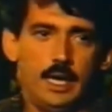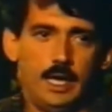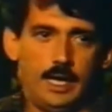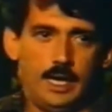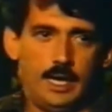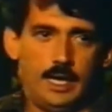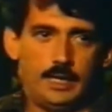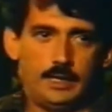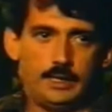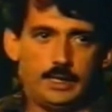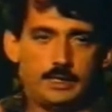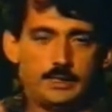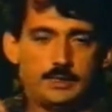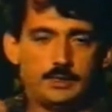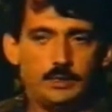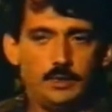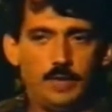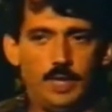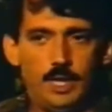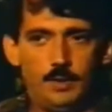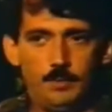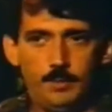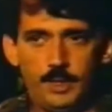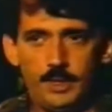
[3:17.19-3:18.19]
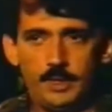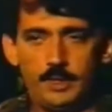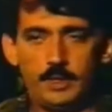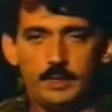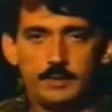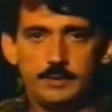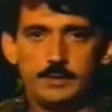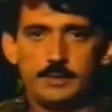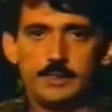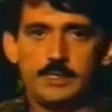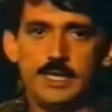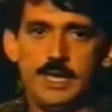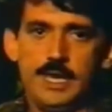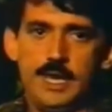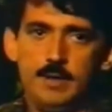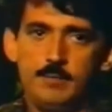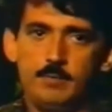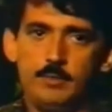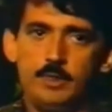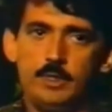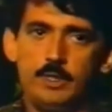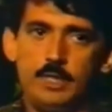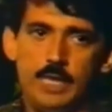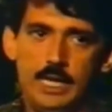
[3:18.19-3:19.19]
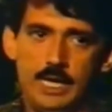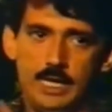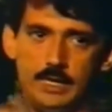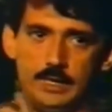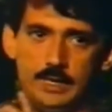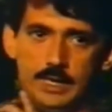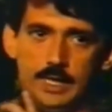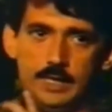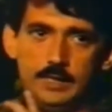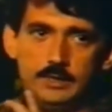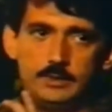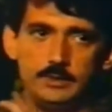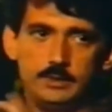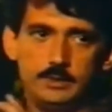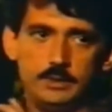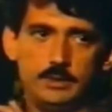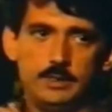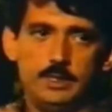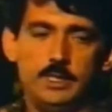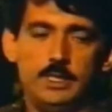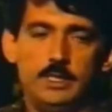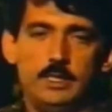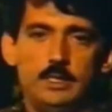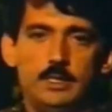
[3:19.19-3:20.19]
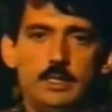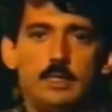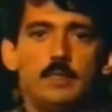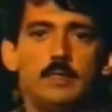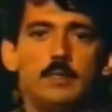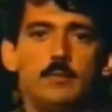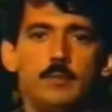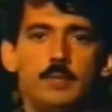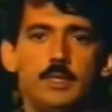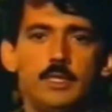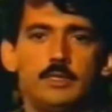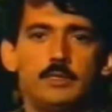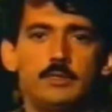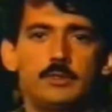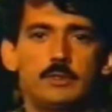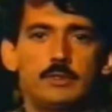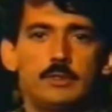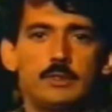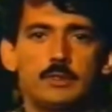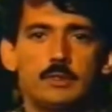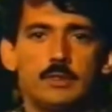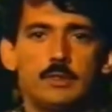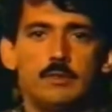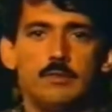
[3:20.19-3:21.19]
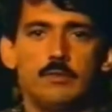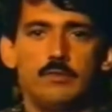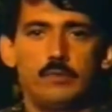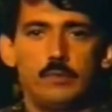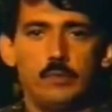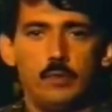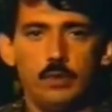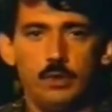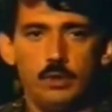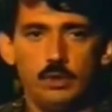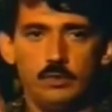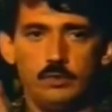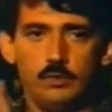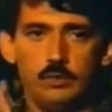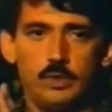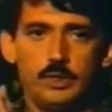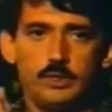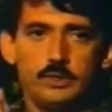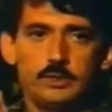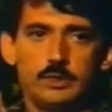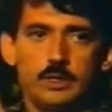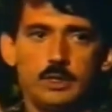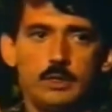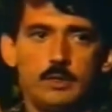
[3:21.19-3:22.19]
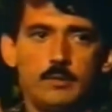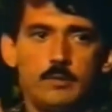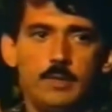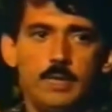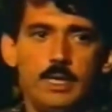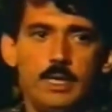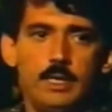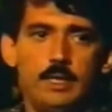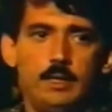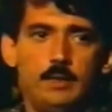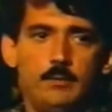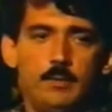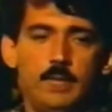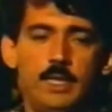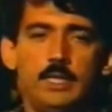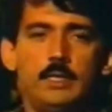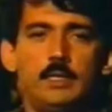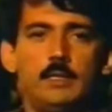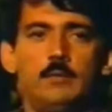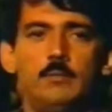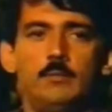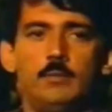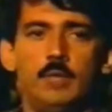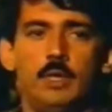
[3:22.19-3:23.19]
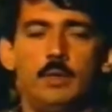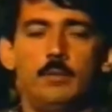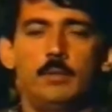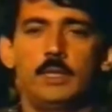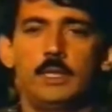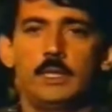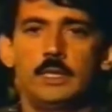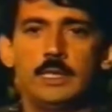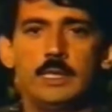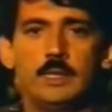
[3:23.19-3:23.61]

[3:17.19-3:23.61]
and I still had my cousin's camera, and I took the pictures, 4 of which I'm making public